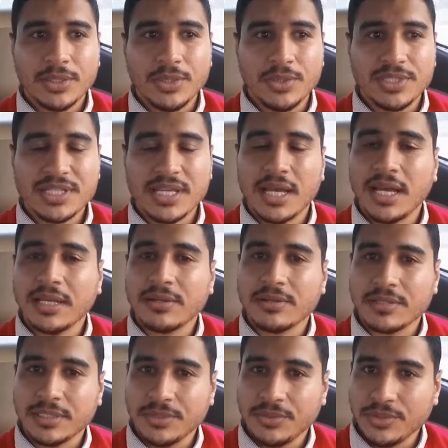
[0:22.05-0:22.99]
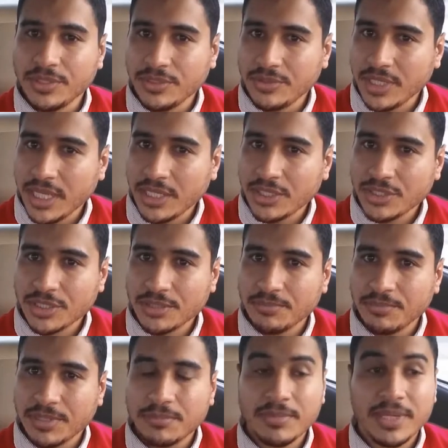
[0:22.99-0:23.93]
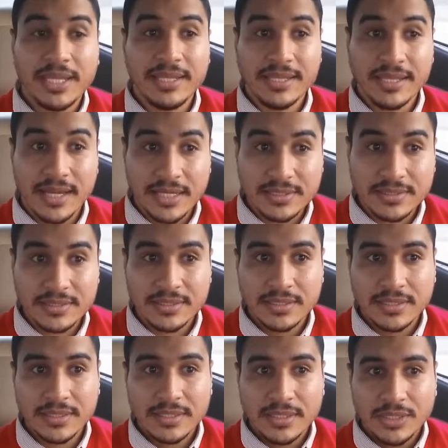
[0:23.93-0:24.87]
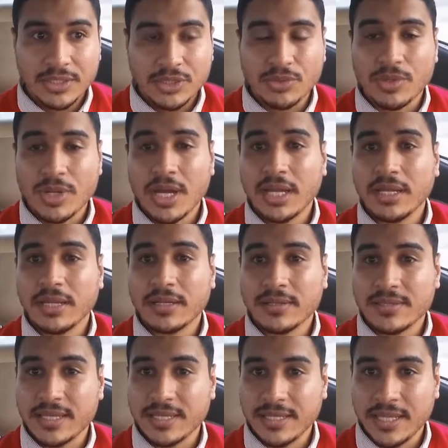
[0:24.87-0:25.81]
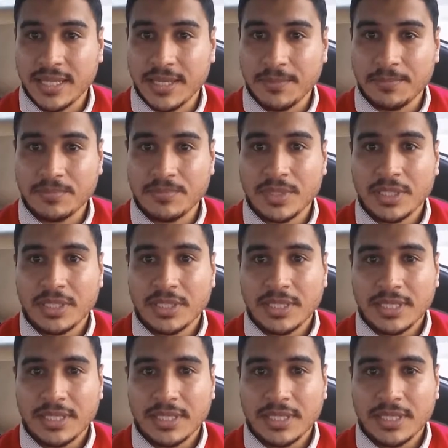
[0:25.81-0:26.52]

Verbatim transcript: who is higher than you in education but may not you're higher than him